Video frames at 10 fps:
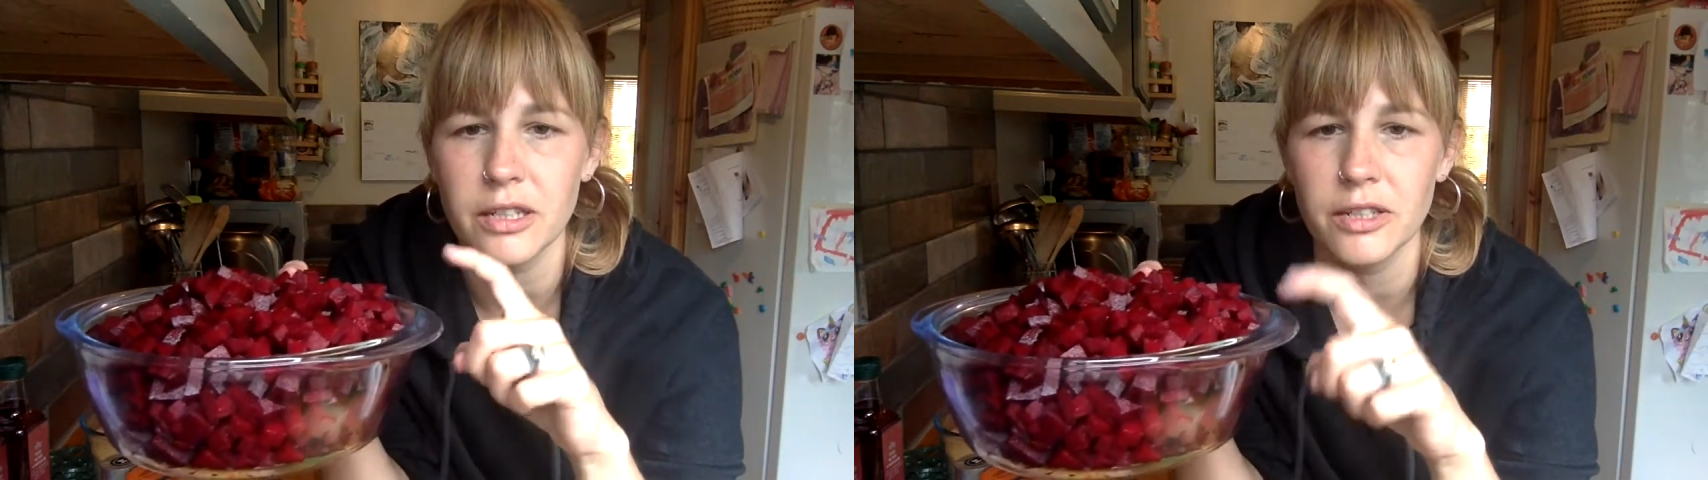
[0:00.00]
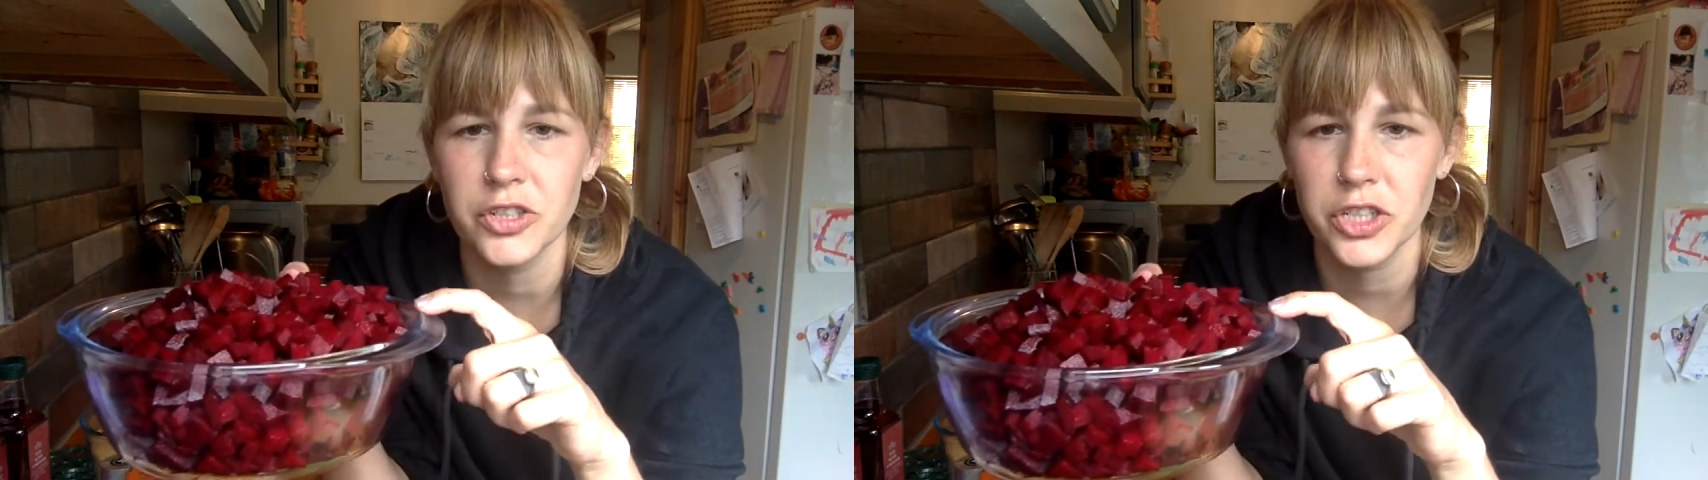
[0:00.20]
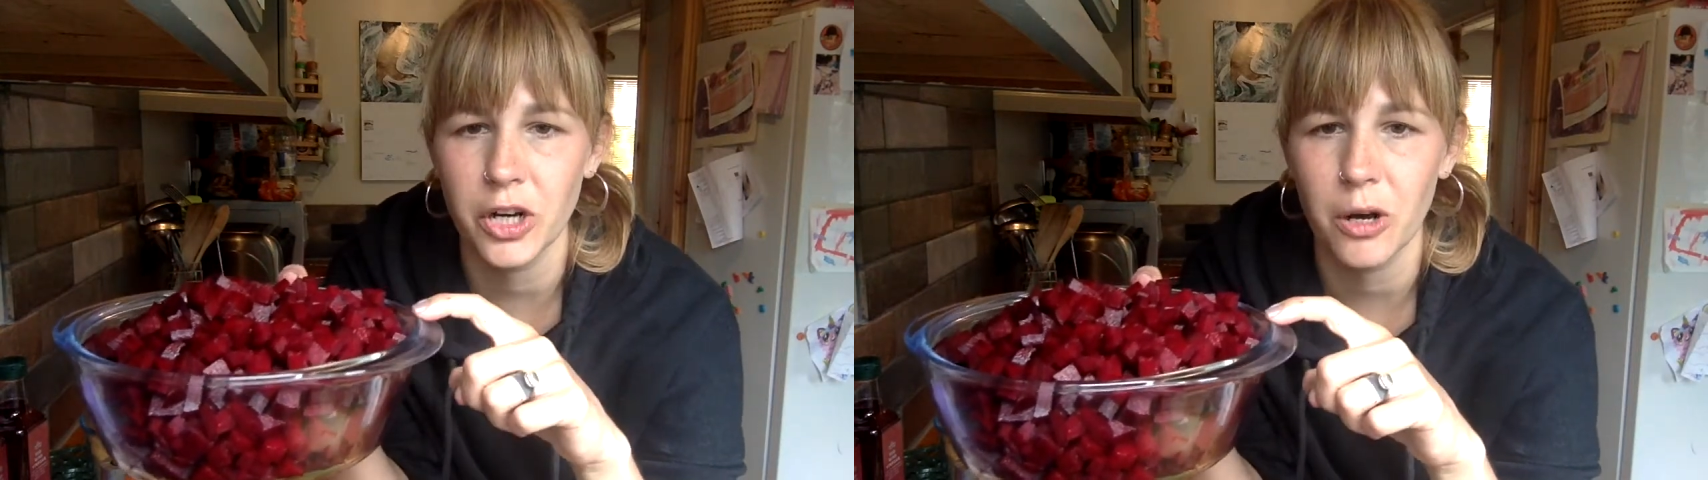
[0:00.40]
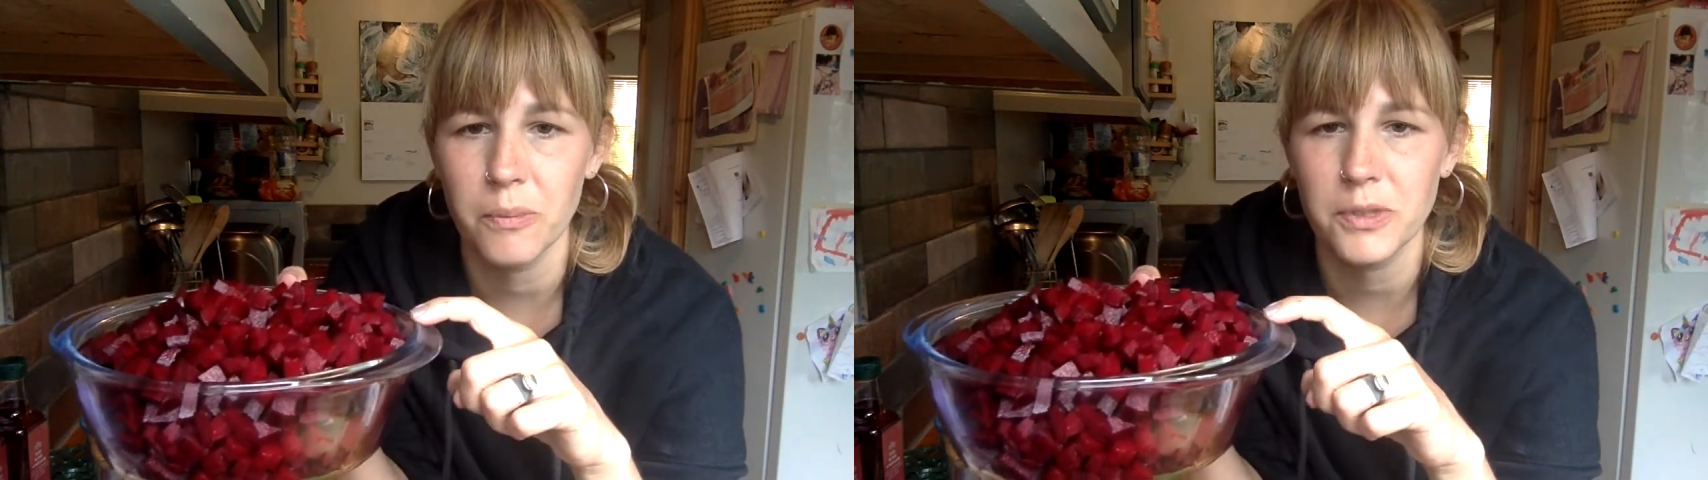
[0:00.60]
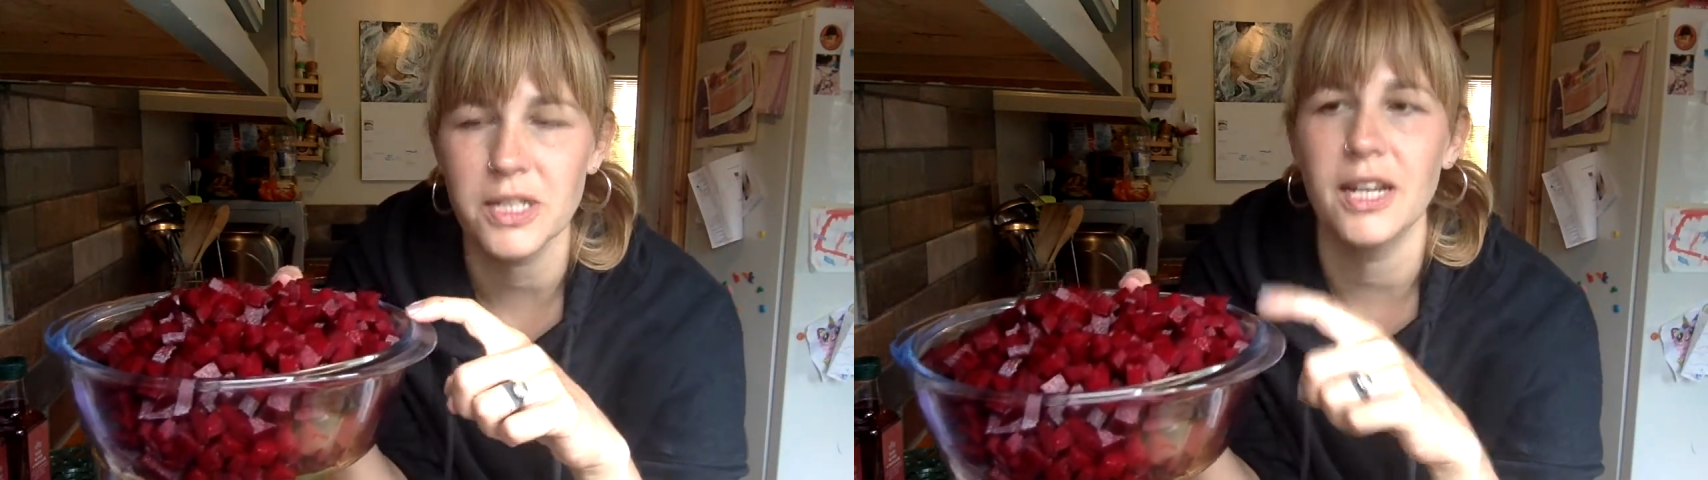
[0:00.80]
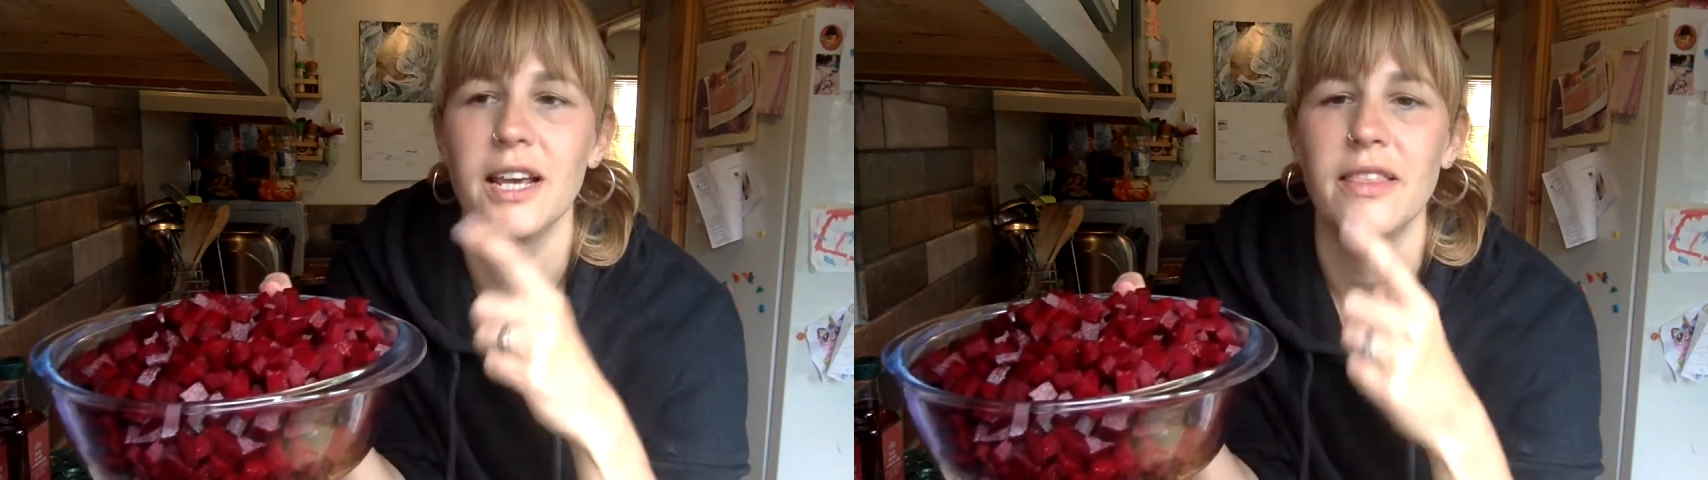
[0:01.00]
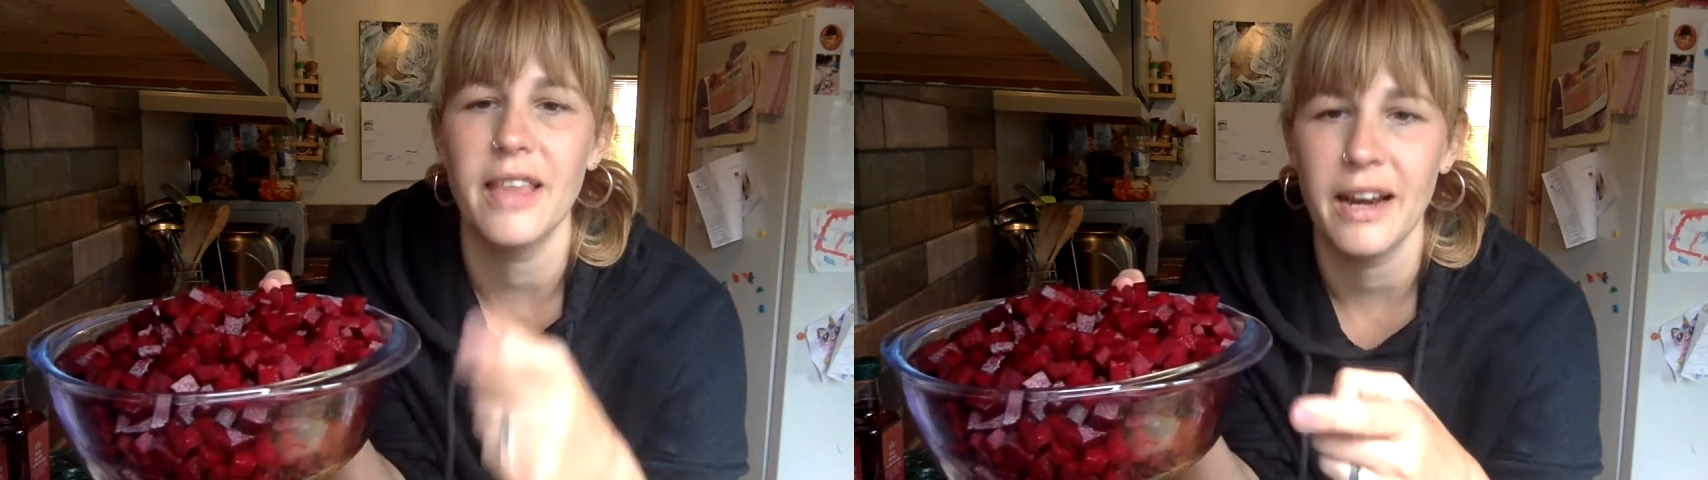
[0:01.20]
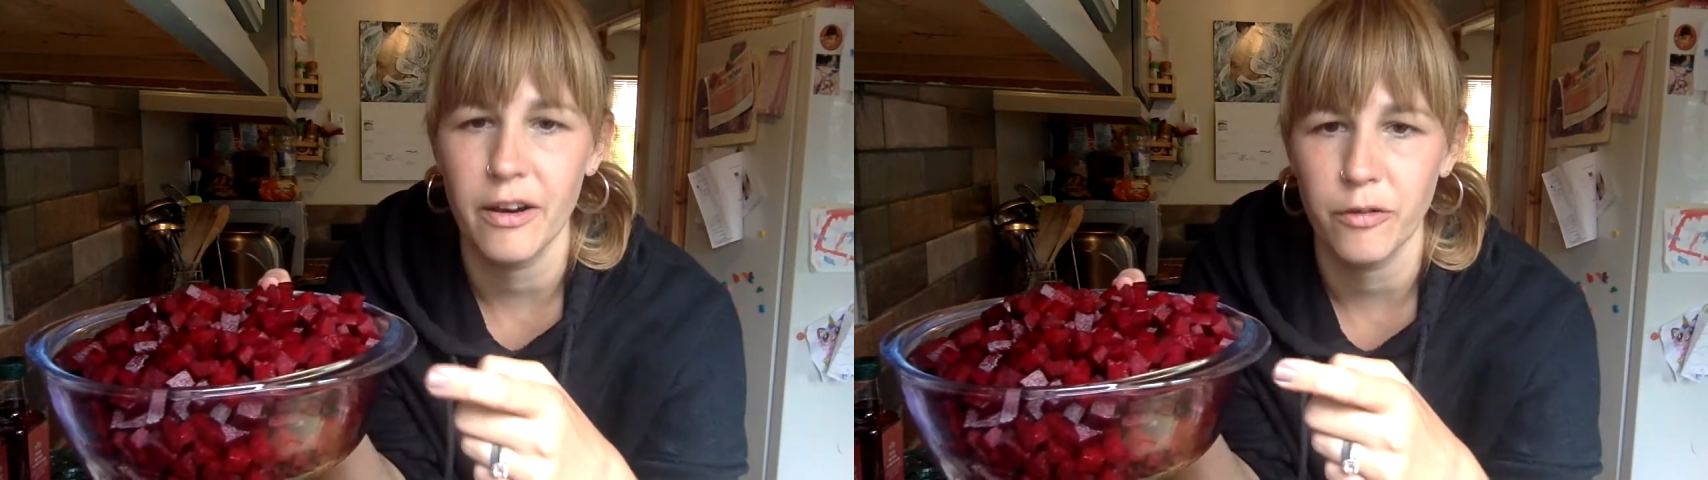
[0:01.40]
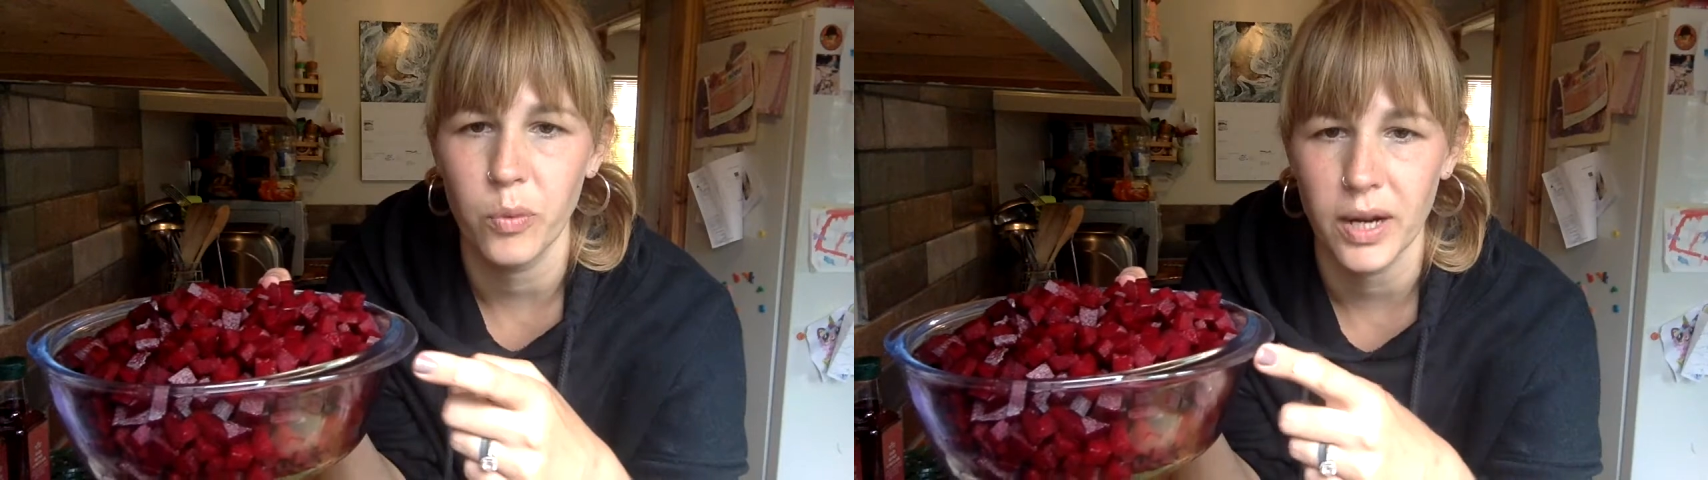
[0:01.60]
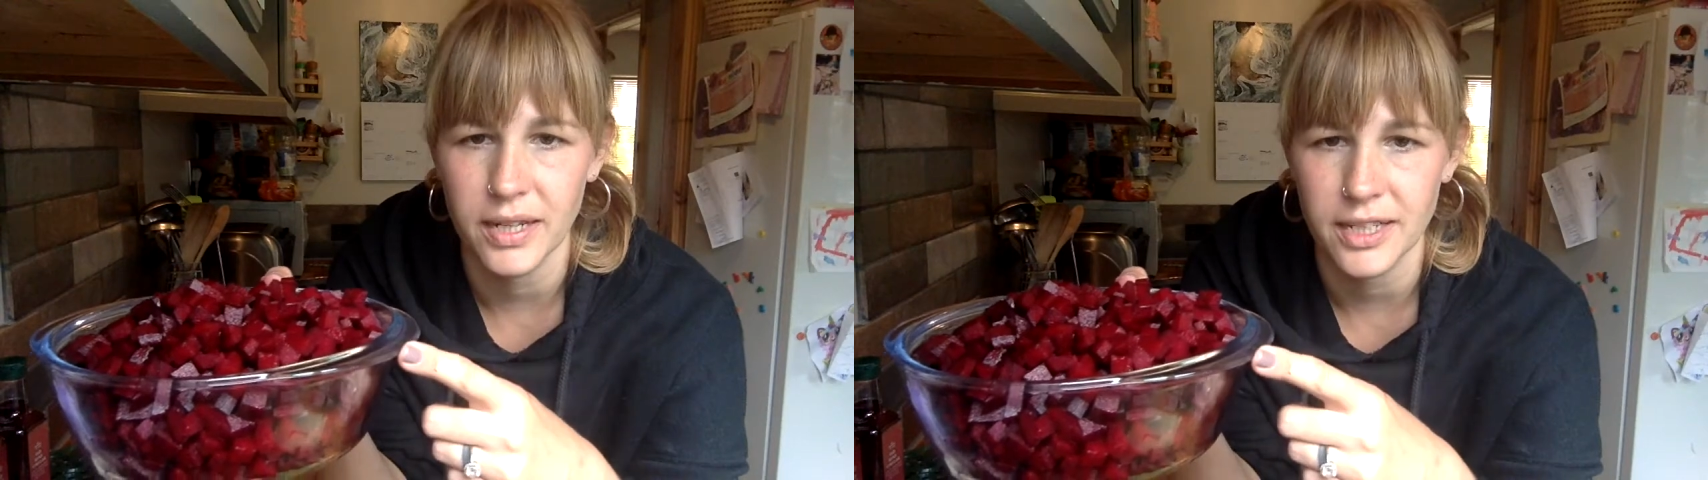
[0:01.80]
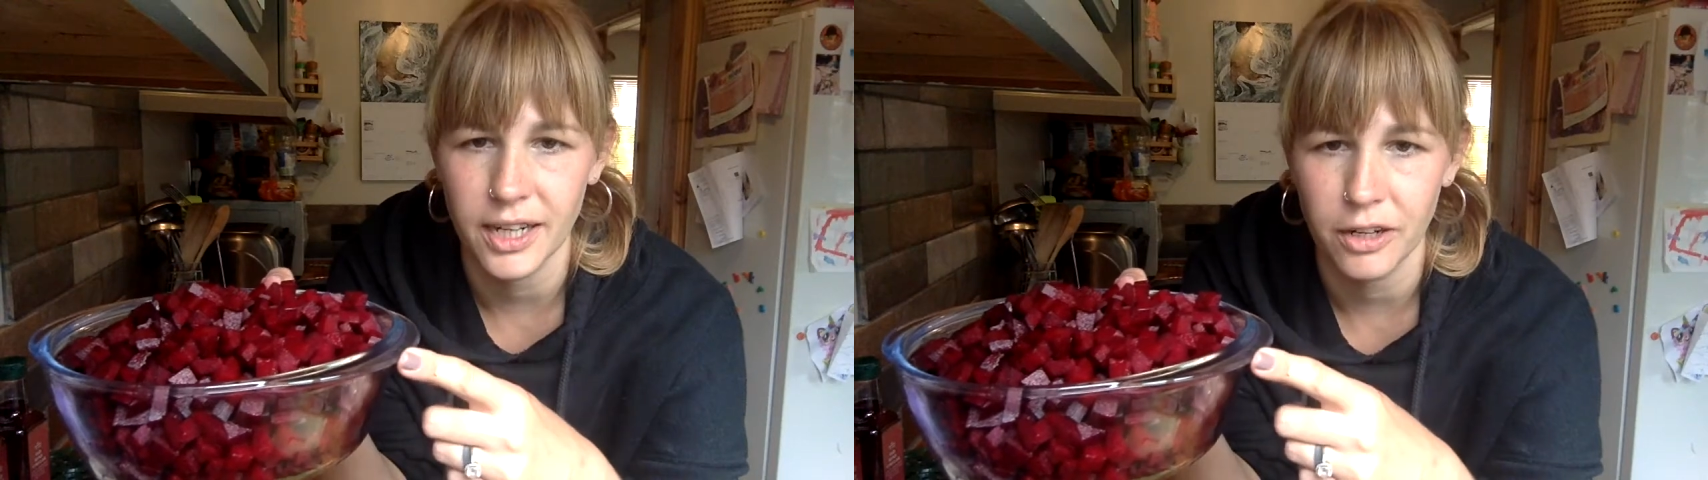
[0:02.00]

and chopped, and then I've weighed it